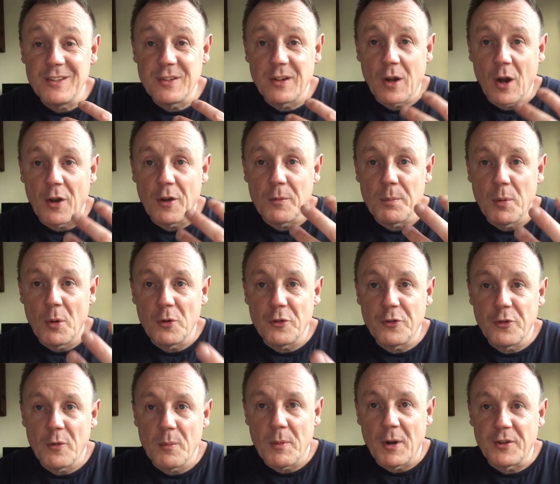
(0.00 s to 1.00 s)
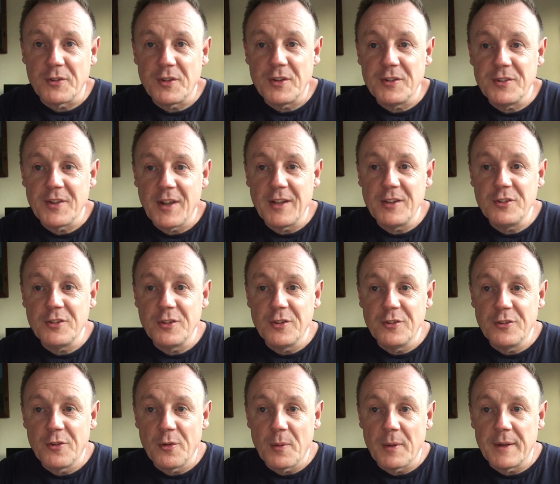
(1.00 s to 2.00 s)
to kind of put too much
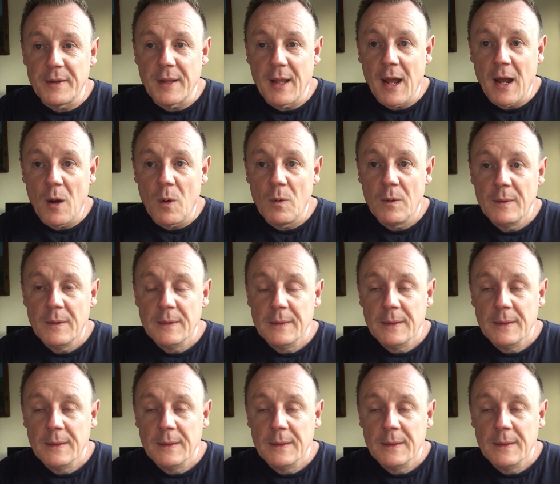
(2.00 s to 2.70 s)
intention to it now.